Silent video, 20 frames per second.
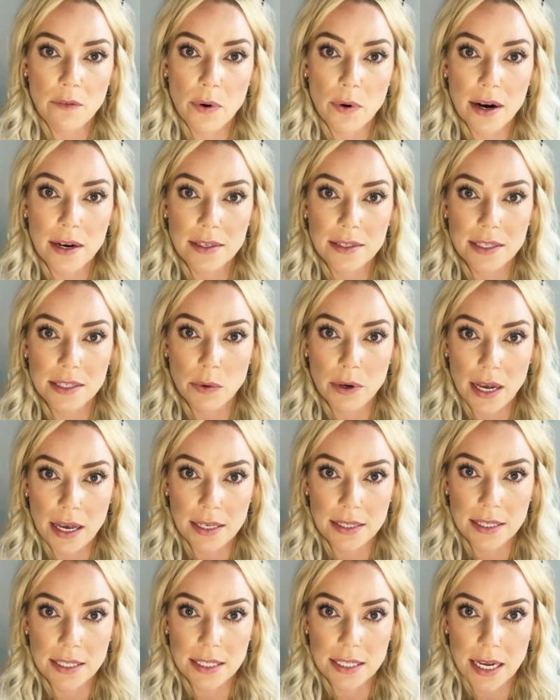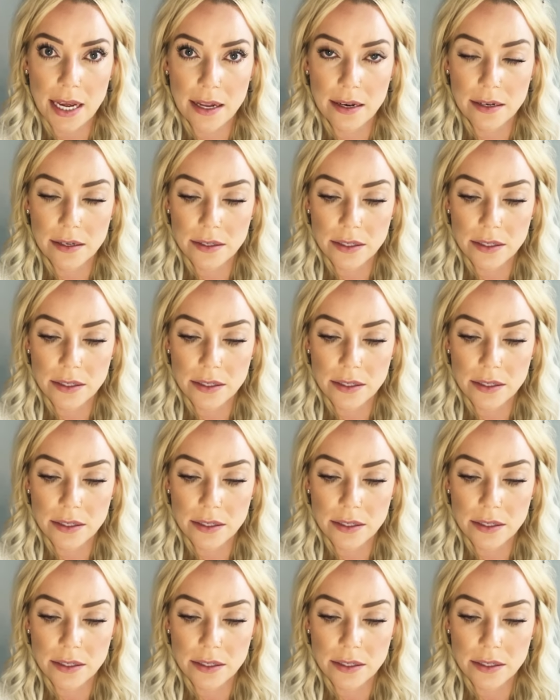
whereas this one has a 10.